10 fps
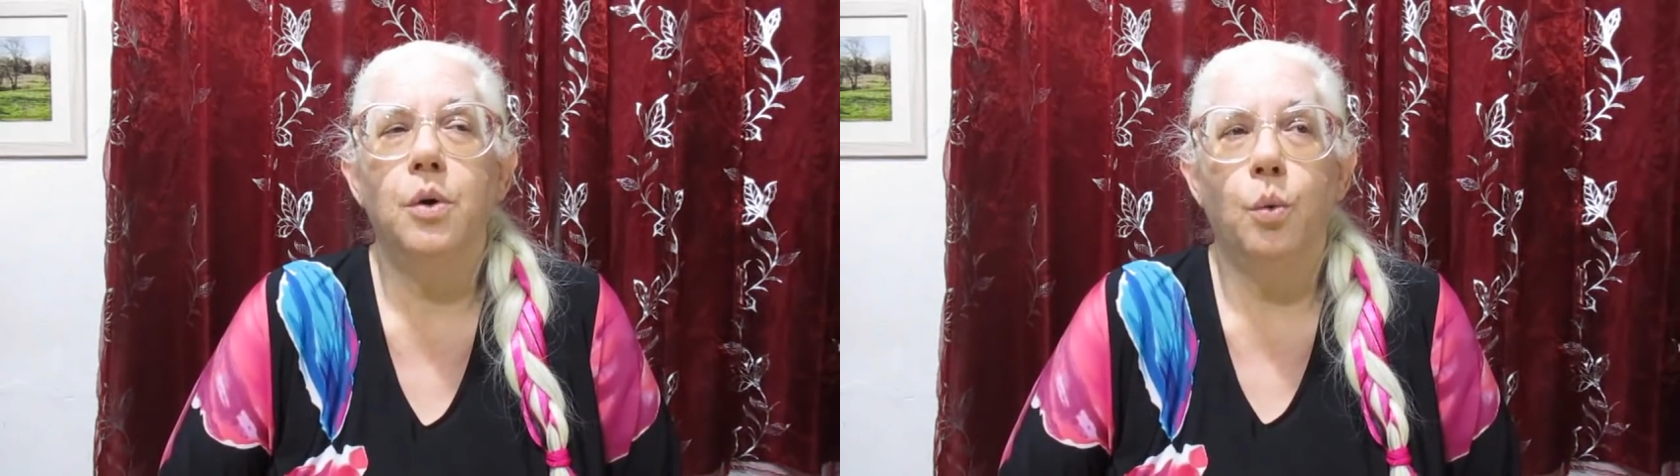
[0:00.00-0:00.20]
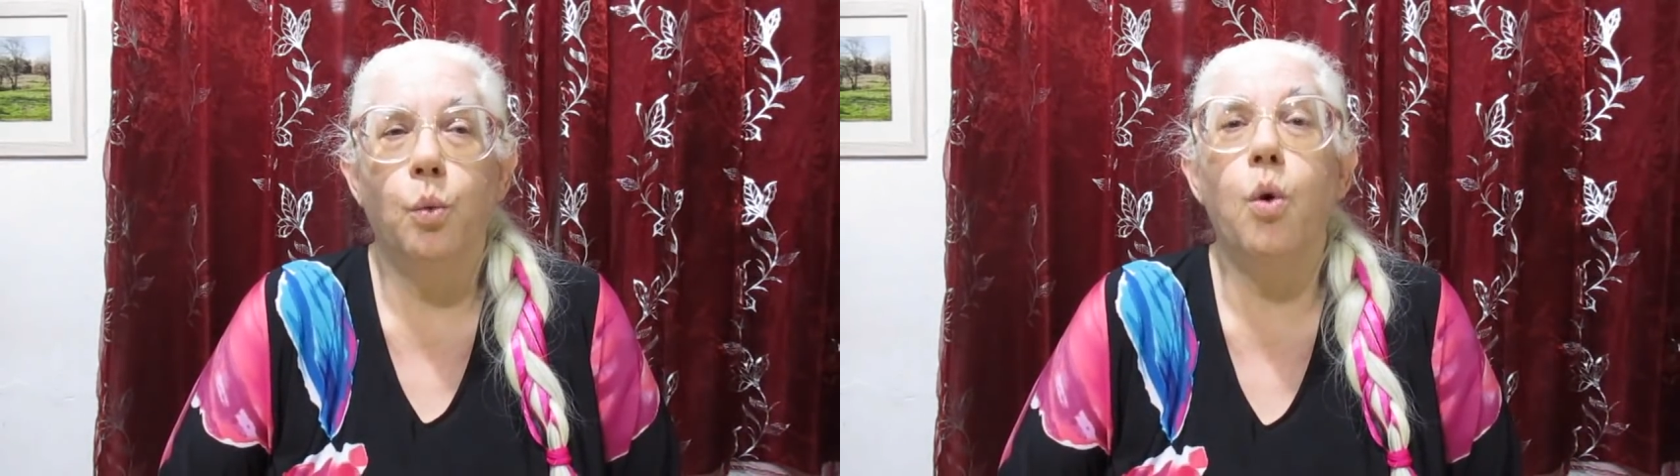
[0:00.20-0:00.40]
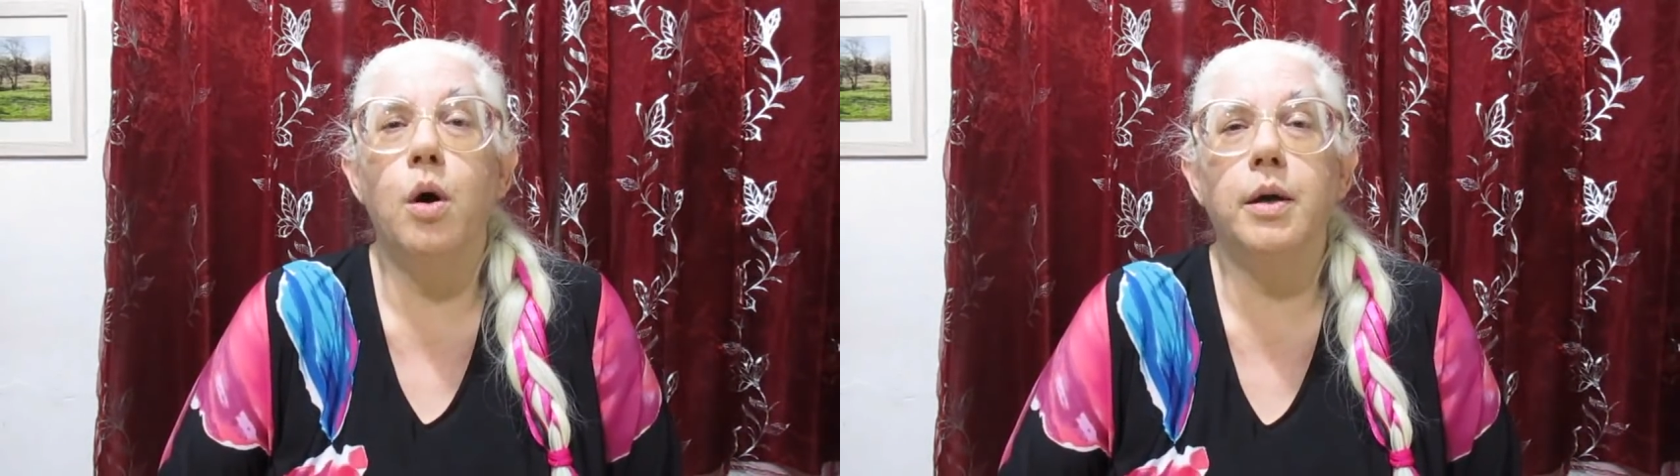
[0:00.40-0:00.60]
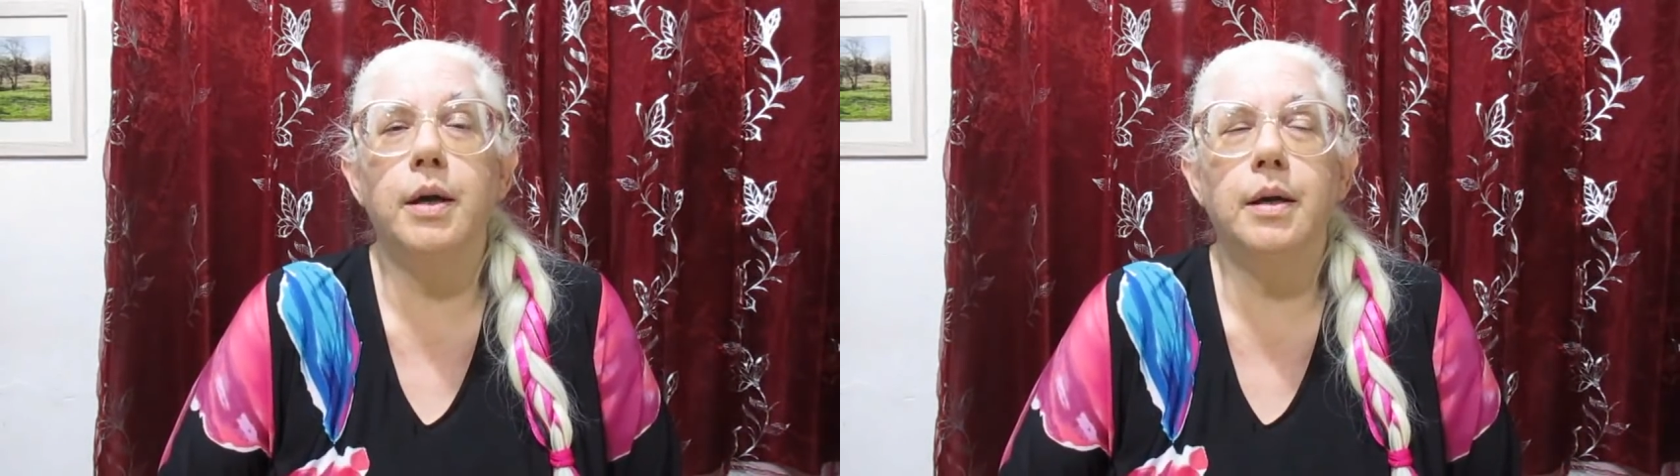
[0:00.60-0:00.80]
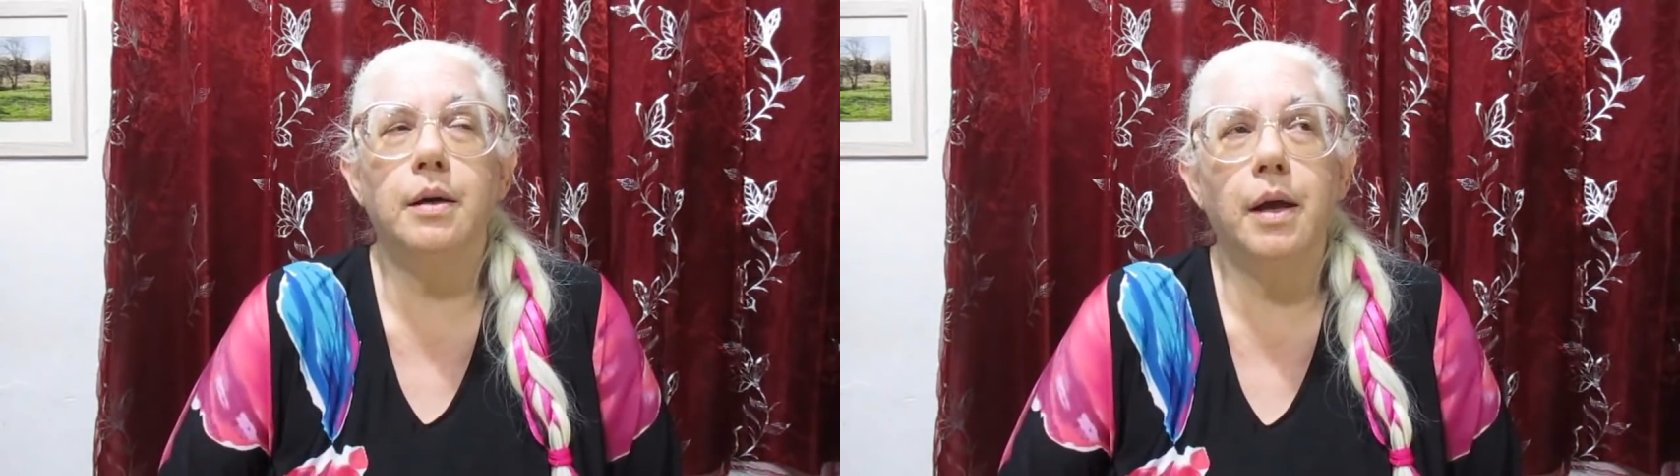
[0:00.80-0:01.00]

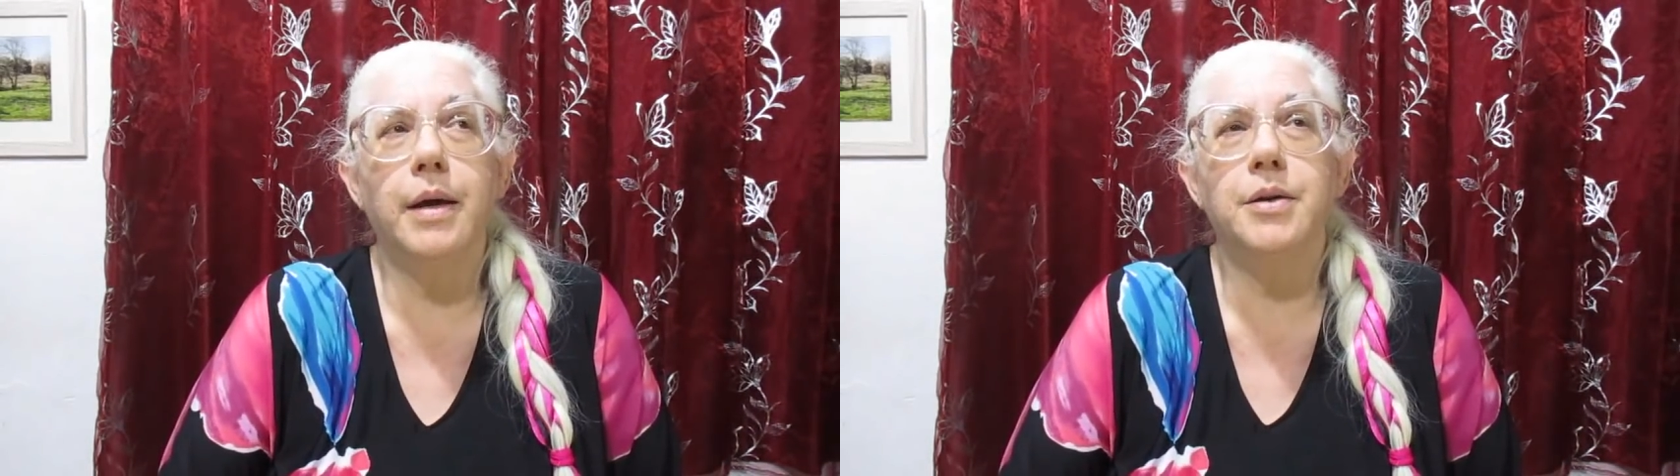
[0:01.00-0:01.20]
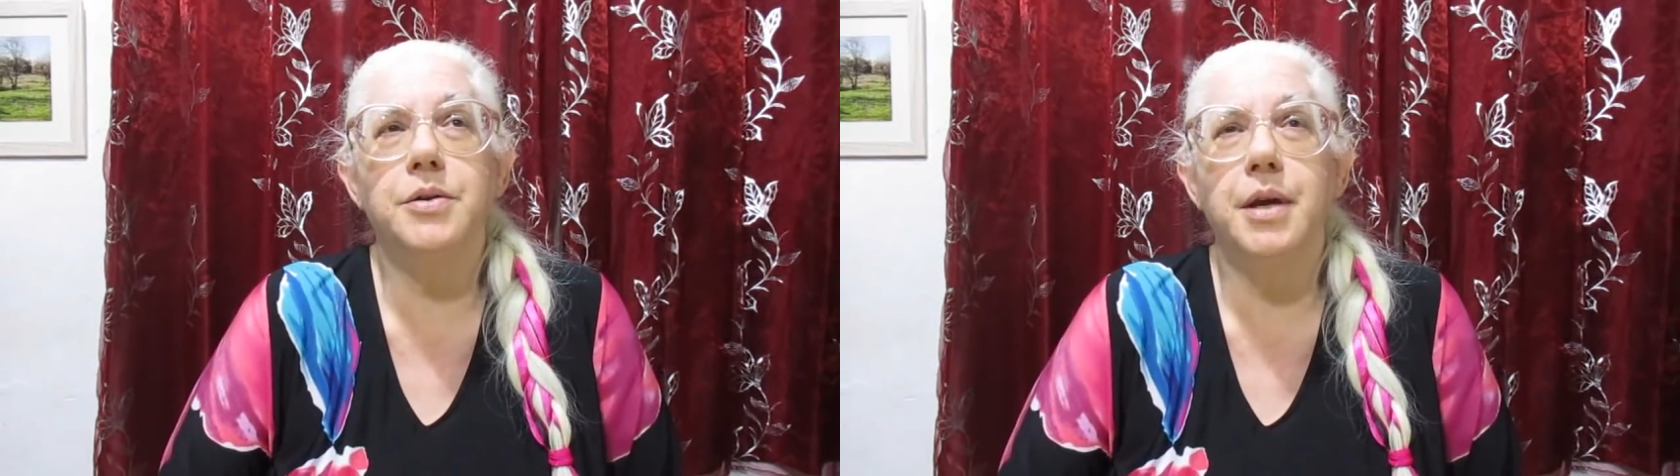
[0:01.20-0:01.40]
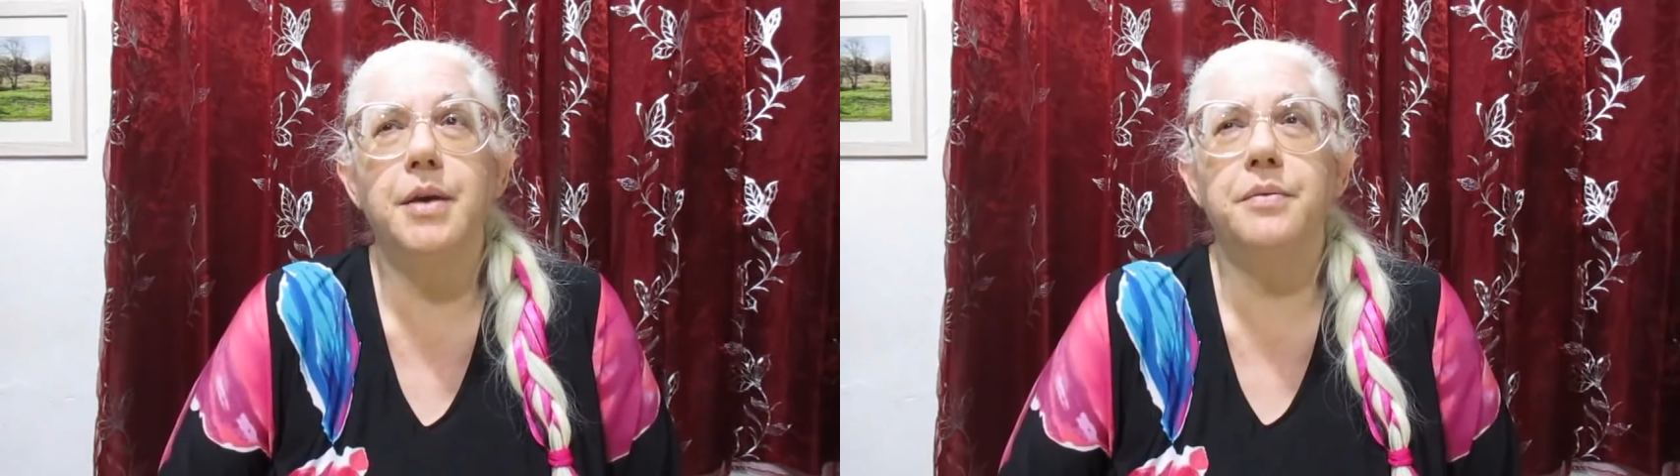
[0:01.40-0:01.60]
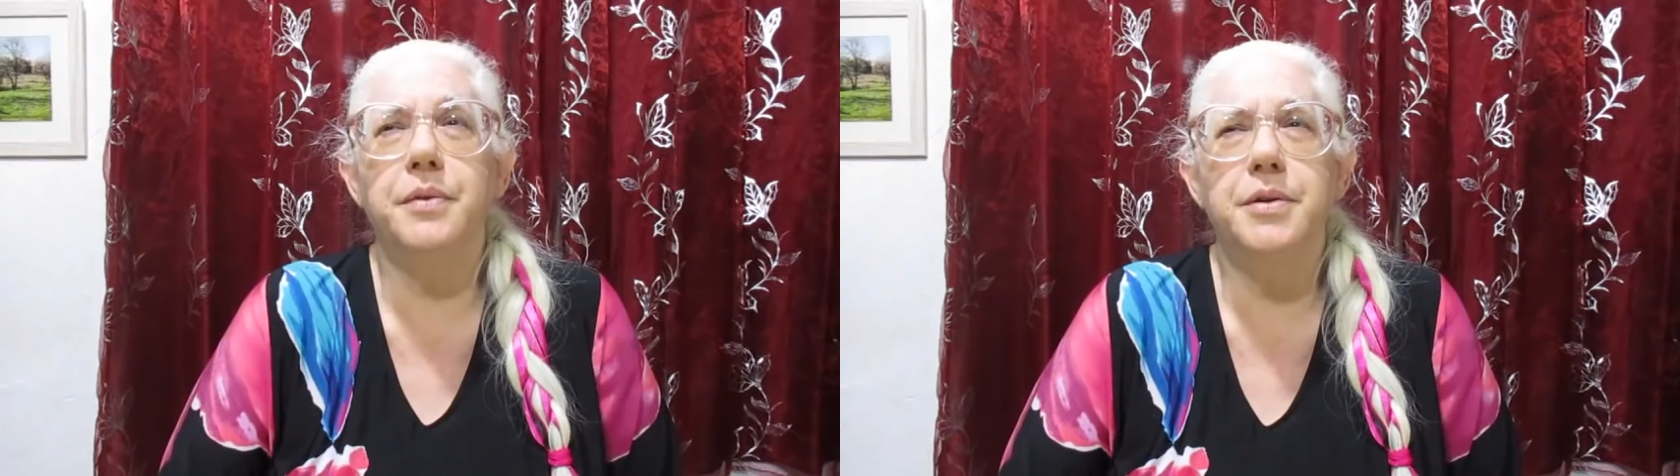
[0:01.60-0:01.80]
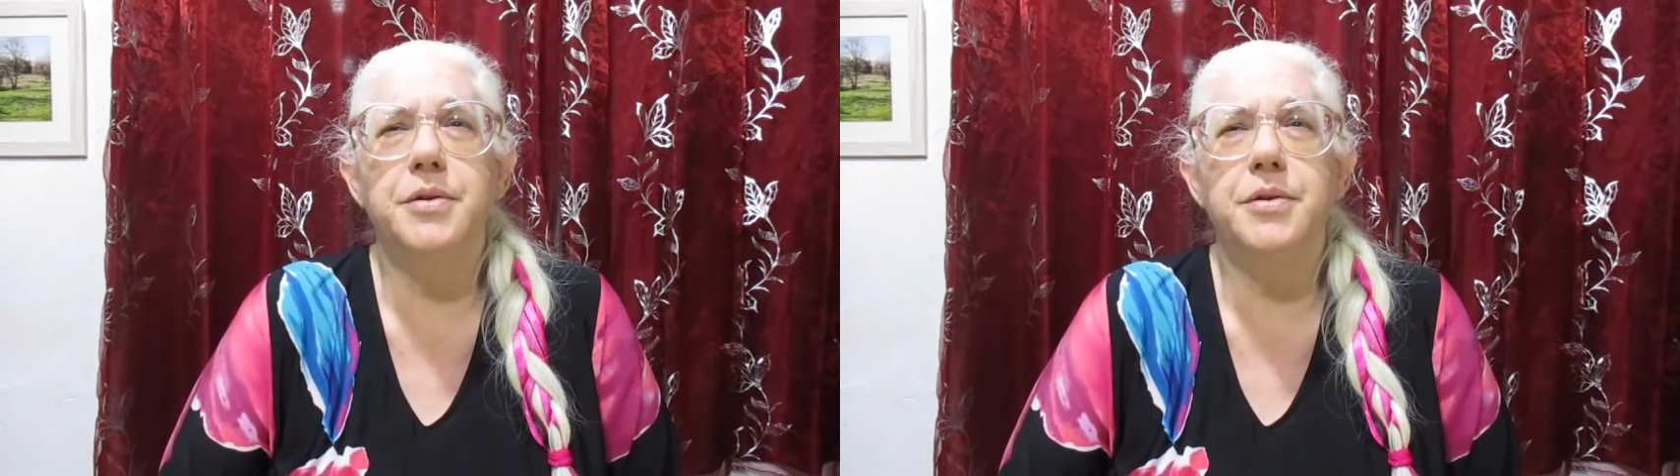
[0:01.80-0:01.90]
walking like David.